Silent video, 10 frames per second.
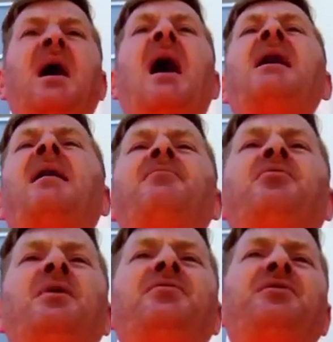I have
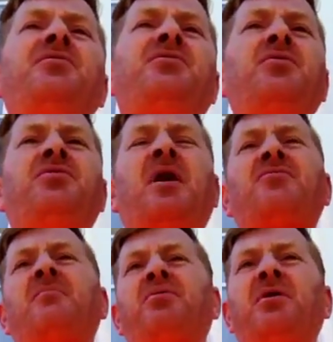twisted
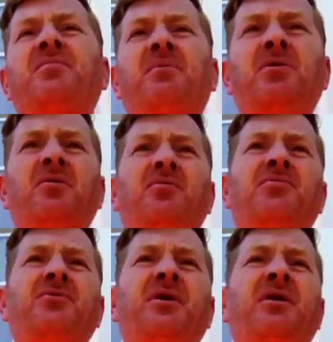2,000 plus
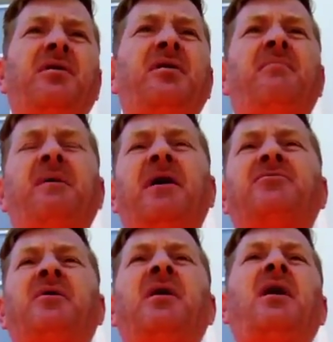balloons in an
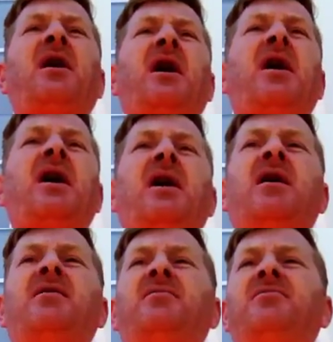event
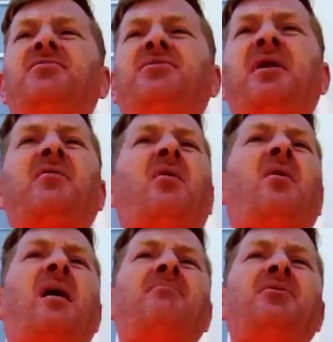and said,
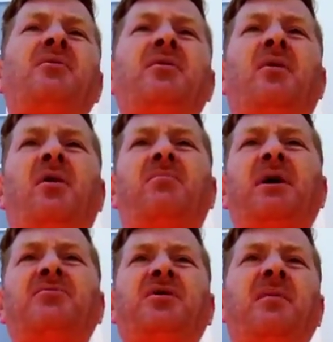oh, I'm doing it all
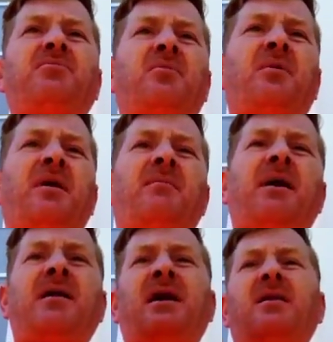by tips or whatever. I
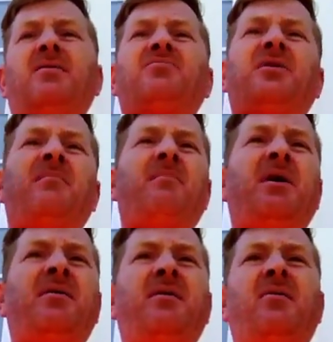had that little tip
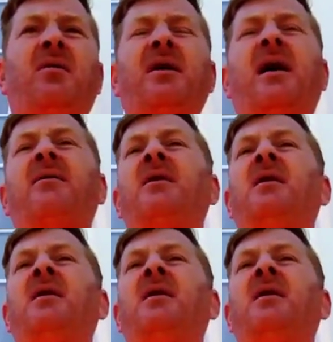button and all that.